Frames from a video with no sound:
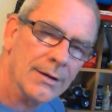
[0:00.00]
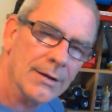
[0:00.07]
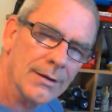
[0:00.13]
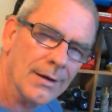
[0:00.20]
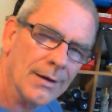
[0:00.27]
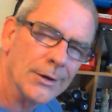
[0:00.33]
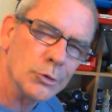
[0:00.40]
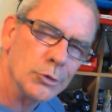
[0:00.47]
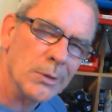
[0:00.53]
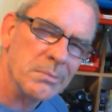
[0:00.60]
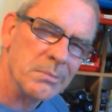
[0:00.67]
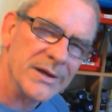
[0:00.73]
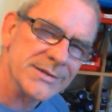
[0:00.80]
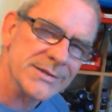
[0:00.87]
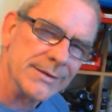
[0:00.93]
I'll do my
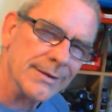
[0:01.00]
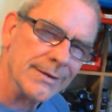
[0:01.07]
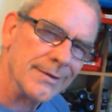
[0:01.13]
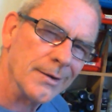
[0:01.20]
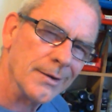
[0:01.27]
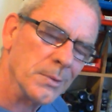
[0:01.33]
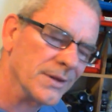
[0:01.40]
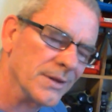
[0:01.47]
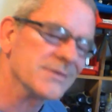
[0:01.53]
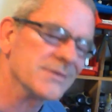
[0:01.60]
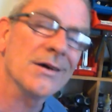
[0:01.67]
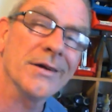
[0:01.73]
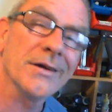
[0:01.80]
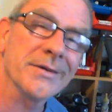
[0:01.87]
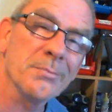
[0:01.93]
best at it anyway. That's all
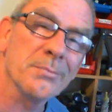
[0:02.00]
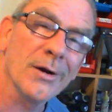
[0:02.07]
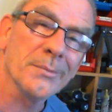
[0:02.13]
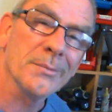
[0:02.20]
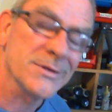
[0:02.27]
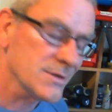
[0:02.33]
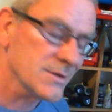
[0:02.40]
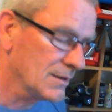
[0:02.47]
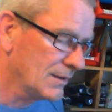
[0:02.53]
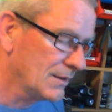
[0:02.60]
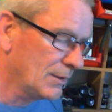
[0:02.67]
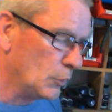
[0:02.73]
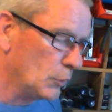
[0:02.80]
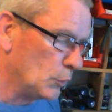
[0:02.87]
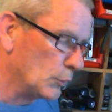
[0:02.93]
I can promise.
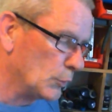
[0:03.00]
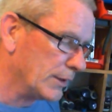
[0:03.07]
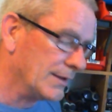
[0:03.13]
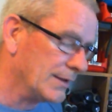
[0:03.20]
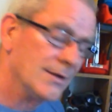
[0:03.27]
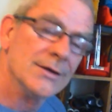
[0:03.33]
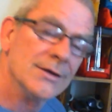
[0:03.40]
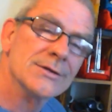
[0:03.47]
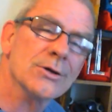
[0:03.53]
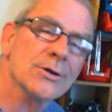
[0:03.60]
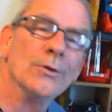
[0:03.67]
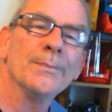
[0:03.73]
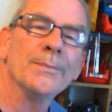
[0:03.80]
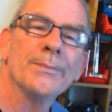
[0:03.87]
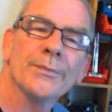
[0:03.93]
Okay, so
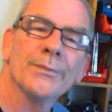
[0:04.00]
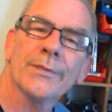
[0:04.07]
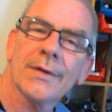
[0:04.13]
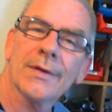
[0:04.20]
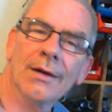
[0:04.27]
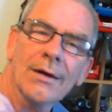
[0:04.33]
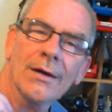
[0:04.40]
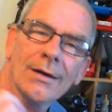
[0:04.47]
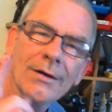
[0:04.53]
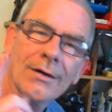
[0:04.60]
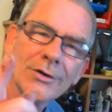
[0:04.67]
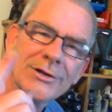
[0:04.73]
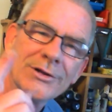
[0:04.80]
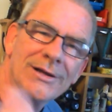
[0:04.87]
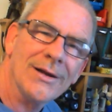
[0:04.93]

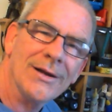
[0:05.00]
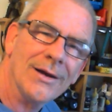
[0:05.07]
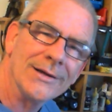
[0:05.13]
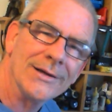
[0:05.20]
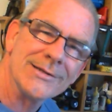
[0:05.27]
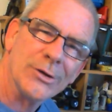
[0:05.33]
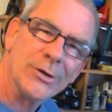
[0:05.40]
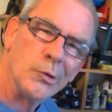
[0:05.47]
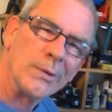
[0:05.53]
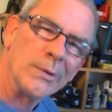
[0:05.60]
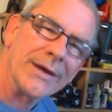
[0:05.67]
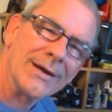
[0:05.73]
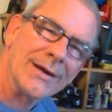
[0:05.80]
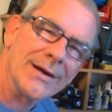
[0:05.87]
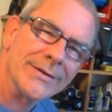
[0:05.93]
until I see you
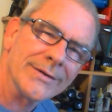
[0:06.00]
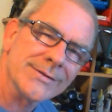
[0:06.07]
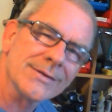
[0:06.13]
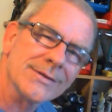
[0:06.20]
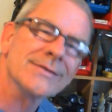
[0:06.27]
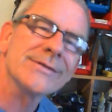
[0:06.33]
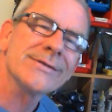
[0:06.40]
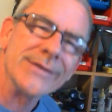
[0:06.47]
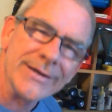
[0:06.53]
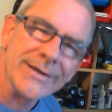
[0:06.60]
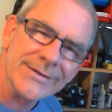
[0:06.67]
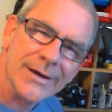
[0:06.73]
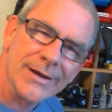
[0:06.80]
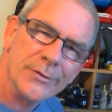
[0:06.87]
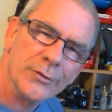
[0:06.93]
again, lads, stay
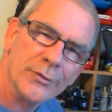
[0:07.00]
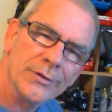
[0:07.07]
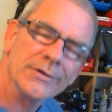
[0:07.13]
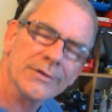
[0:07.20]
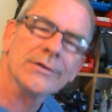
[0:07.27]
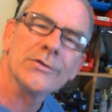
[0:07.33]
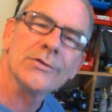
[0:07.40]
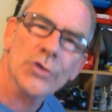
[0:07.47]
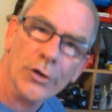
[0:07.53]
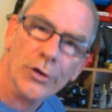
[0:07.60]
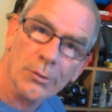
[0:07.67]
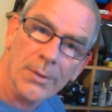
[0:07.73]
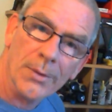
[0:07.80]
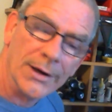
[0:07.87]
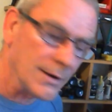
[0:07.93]
safe, enjoy your
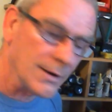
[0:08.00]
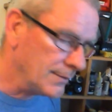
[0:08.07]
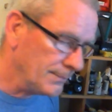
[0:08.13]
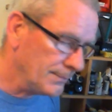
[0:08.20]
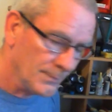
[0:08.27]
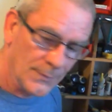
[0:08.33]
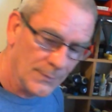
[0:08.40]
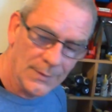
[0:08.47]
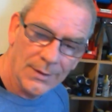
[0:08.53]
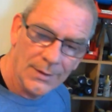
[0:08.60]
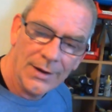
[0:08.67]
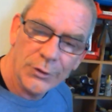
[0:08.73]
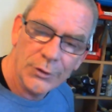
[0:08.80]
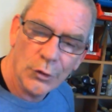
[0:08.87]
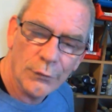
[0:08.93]
modelling,
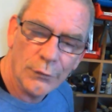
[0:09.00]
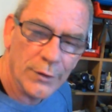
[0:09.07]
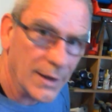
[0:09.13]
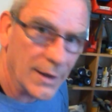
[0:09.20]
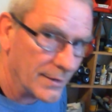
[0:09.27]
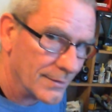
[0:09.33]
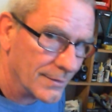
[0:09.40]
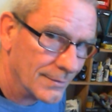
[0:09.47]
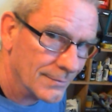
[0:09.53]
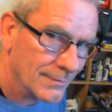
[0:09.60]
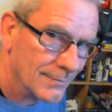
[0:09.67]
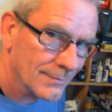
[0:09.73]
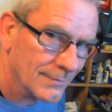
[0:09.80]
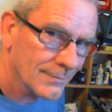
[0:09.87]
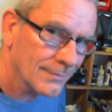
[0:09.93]
and don't forget,
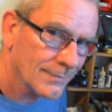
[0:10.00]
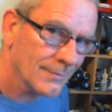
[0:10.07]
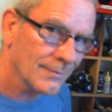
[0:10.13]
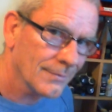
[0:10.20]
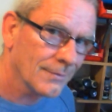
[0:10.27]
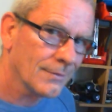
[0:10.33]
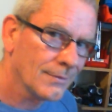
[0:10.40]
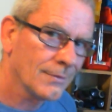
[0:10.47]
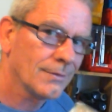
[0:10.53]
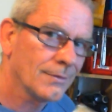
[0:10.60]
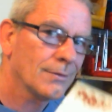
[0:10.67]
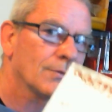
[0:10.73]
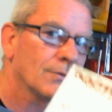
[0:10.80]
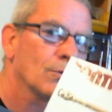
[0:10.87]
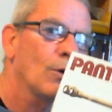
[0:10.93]

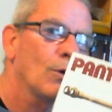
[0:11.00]
go out